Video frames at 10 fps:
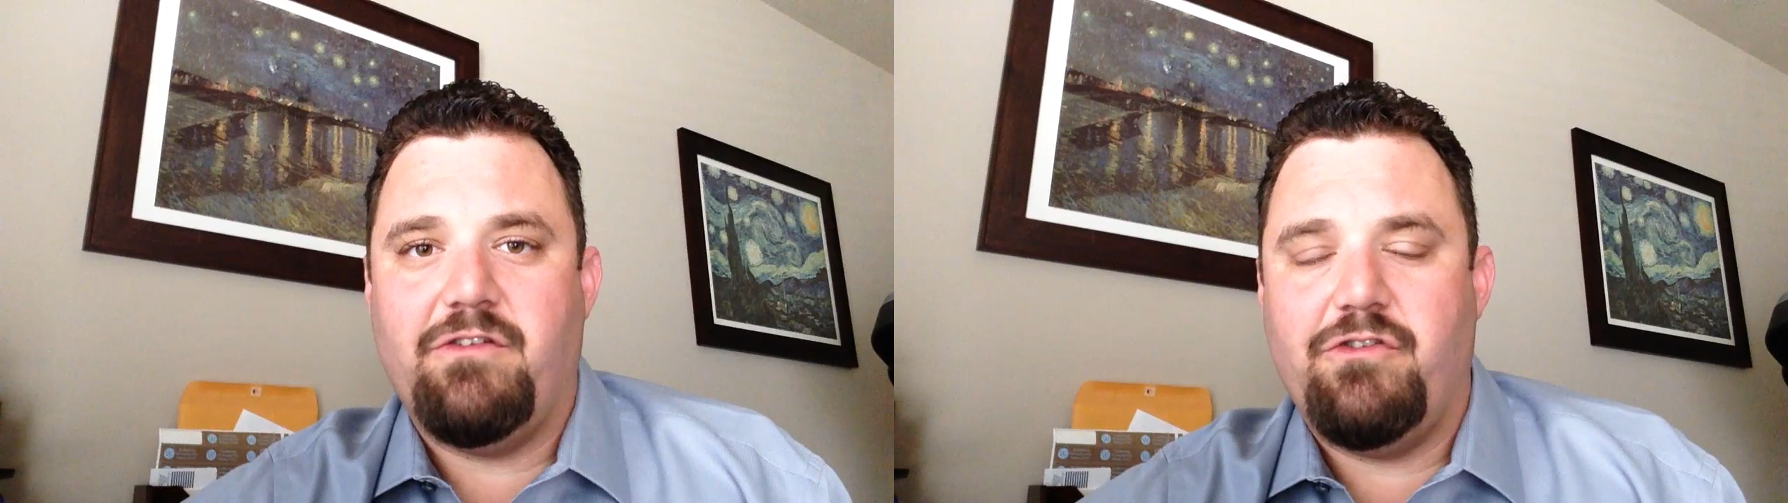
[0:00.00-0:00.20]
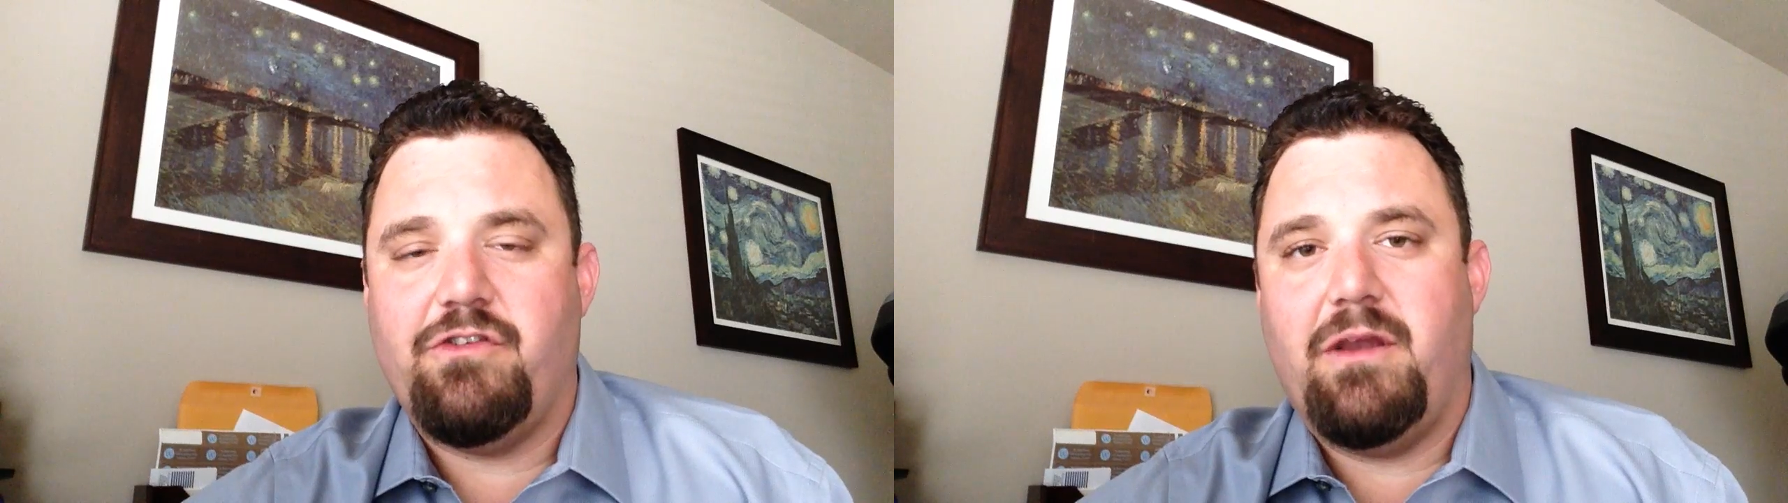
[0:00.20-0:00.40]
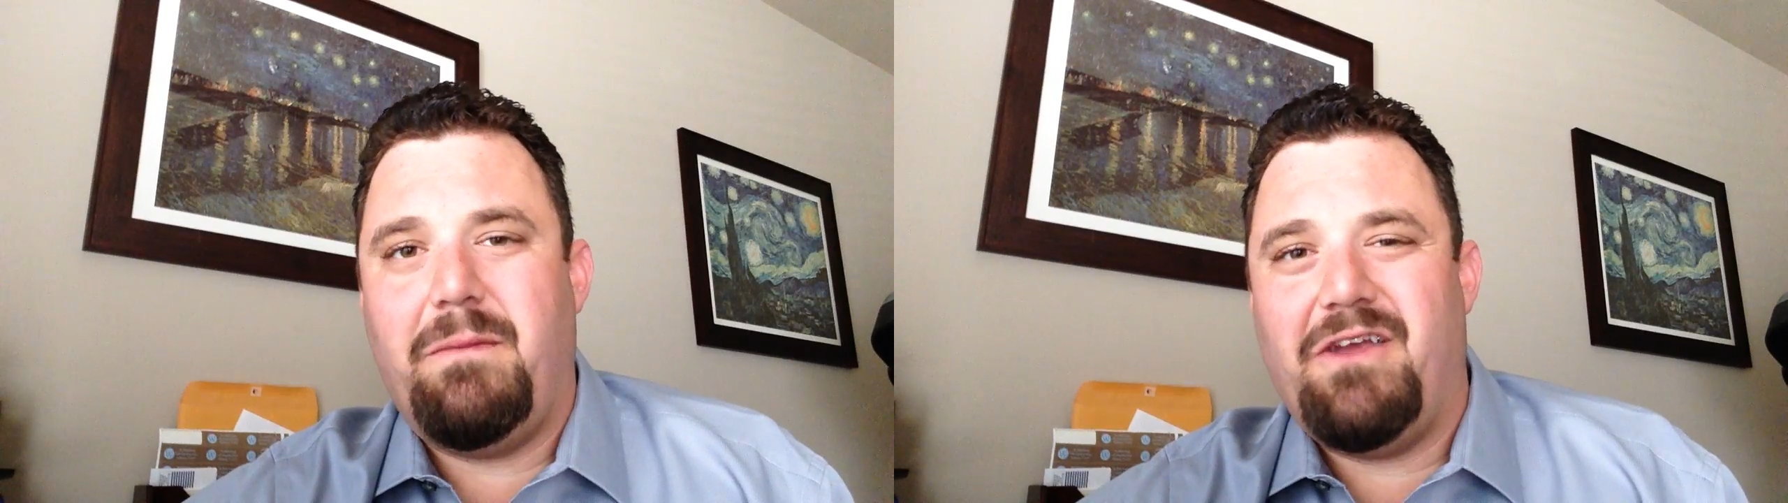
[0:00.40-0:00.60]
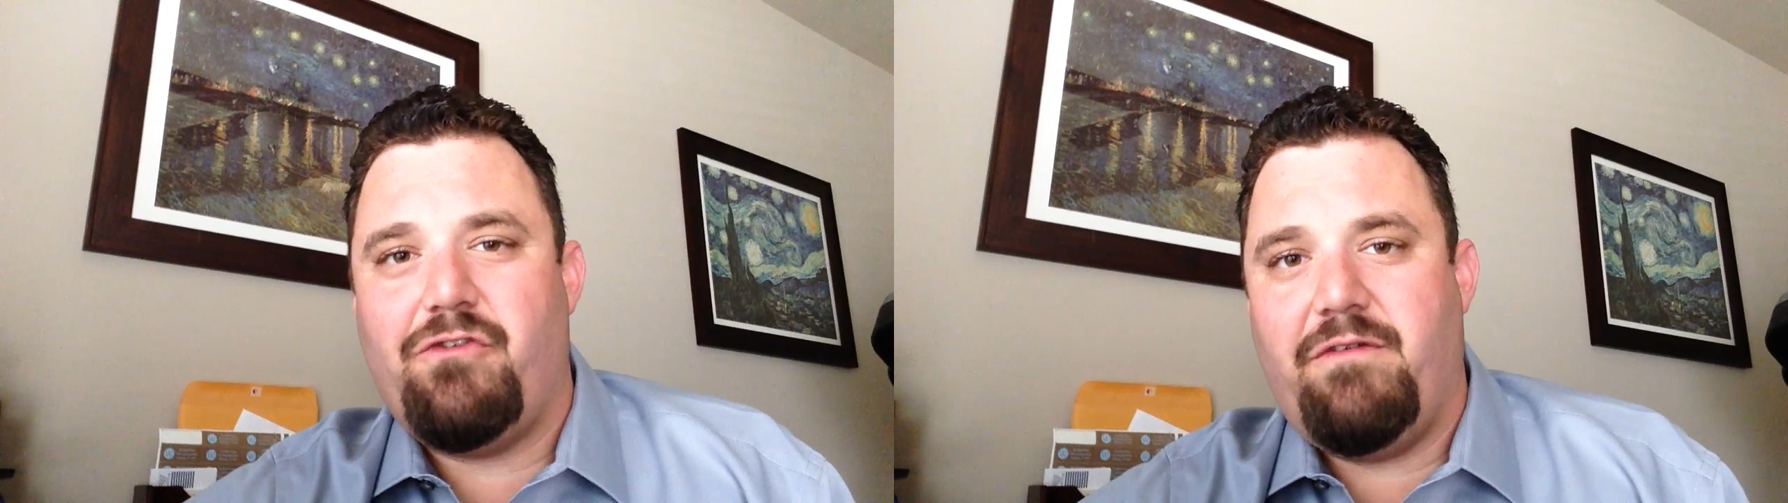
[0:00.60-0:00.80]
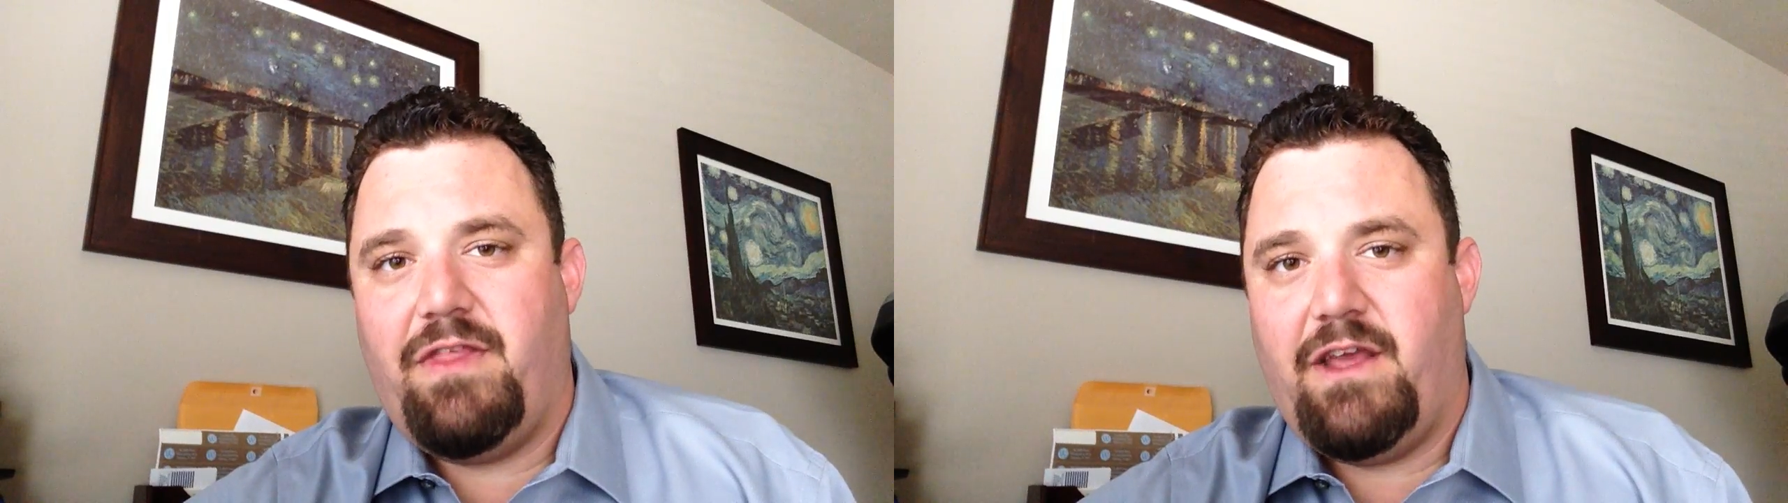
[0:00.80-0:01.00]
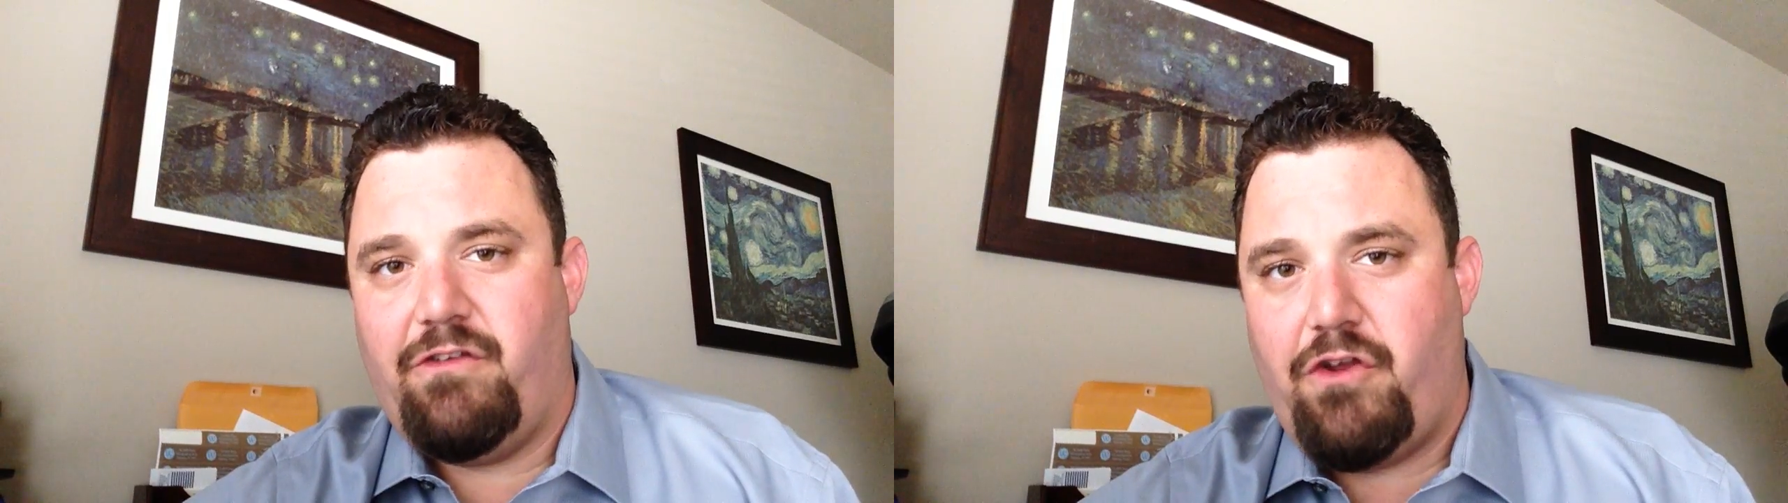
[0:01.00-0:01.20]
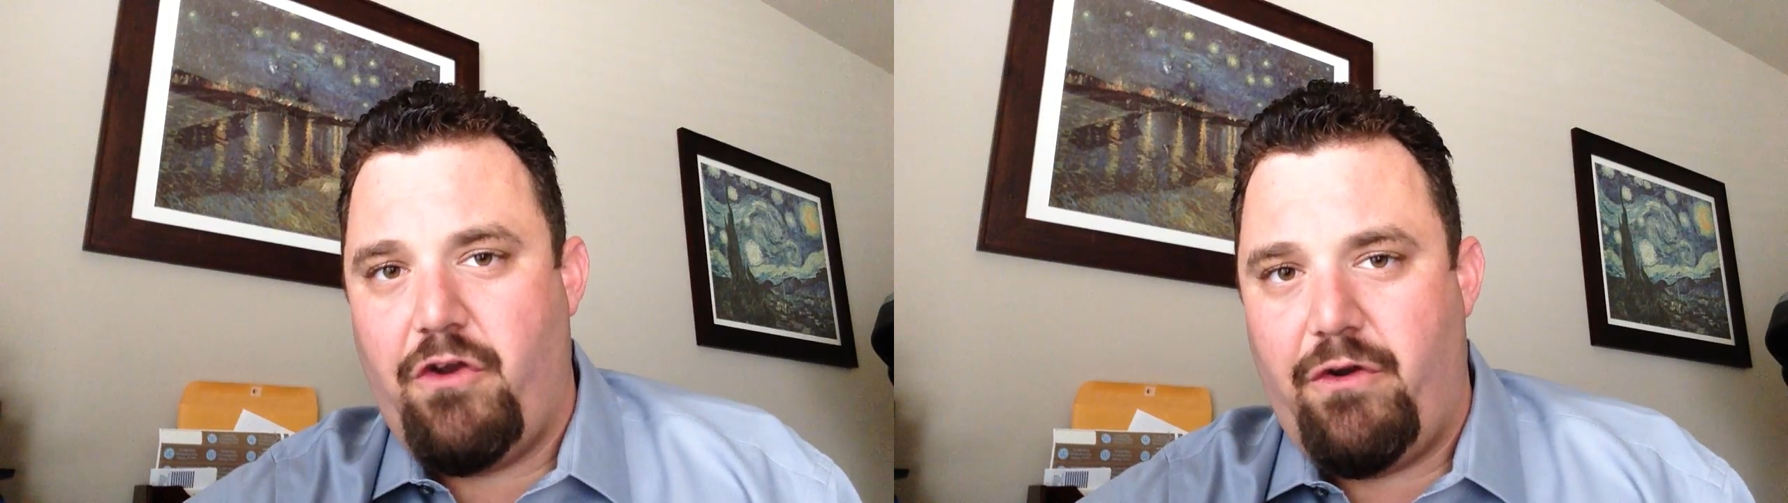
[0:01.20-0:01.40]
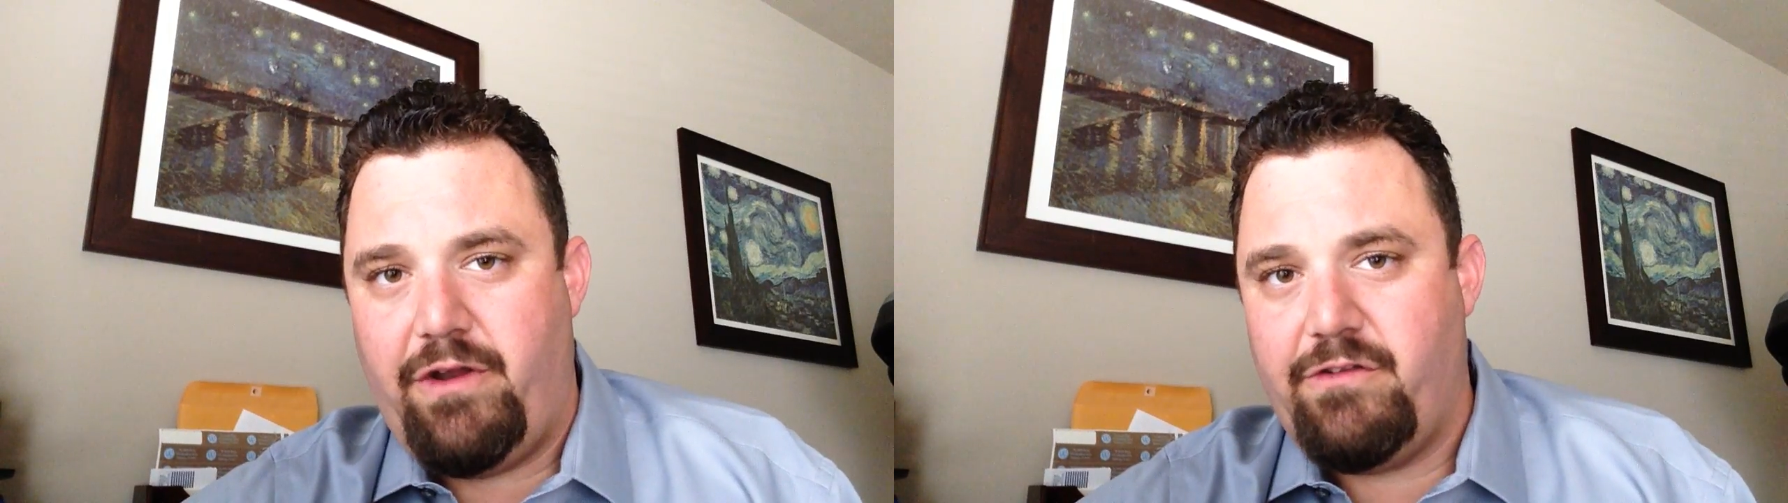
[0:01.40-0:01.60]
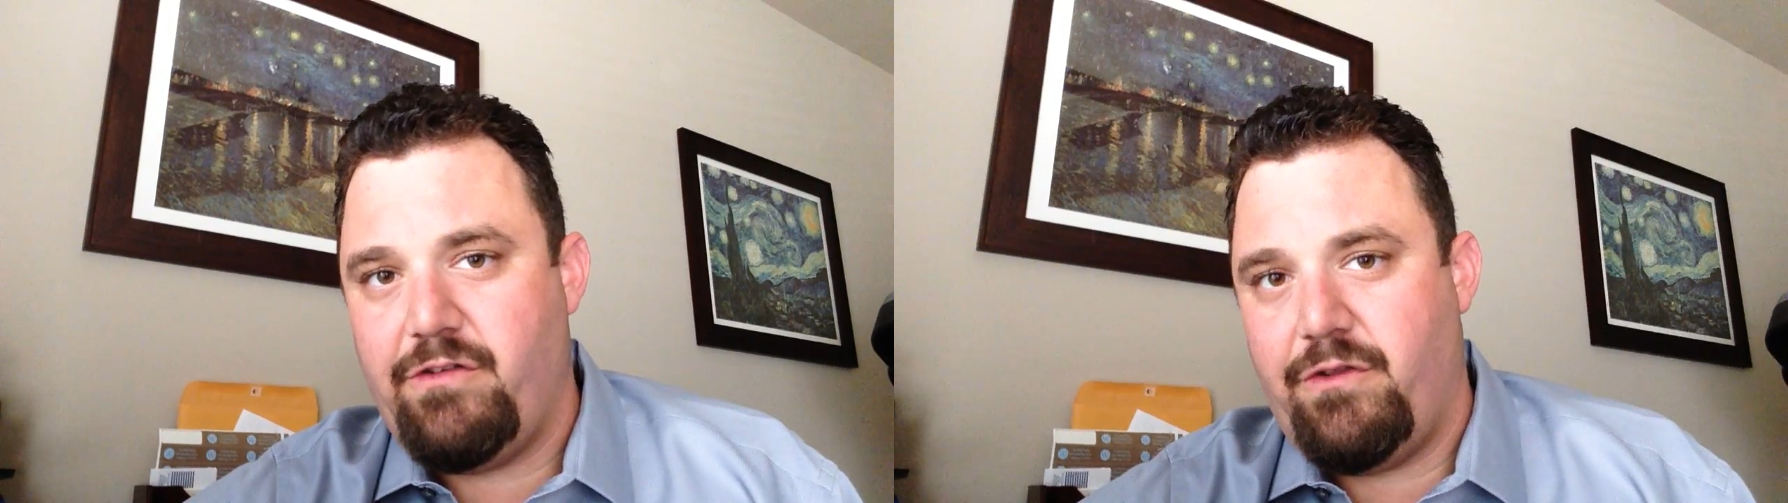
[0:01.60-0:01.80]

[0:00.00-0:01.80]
they're just going to make sure everything is current.